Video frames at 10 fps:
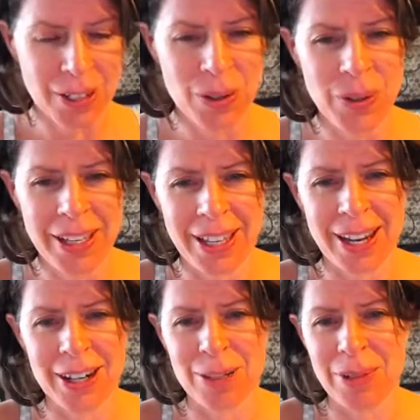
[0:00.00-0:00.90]
We
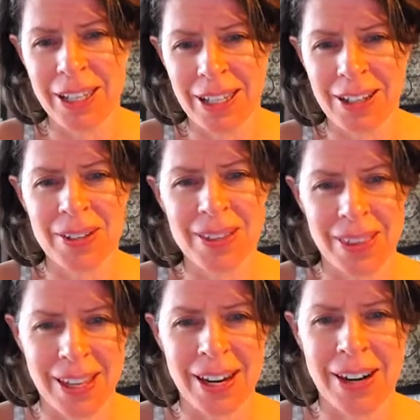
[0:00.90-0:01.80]
care to be here and
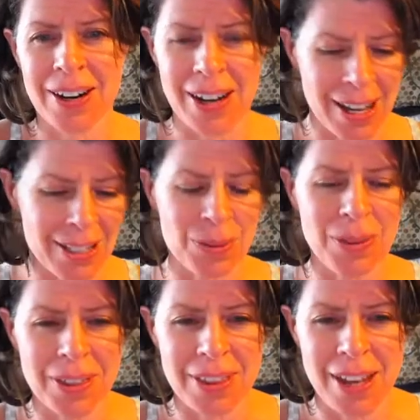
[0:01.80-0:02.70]
there as
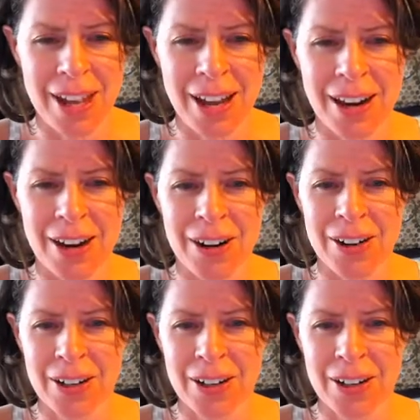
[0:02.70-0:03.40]
with the air.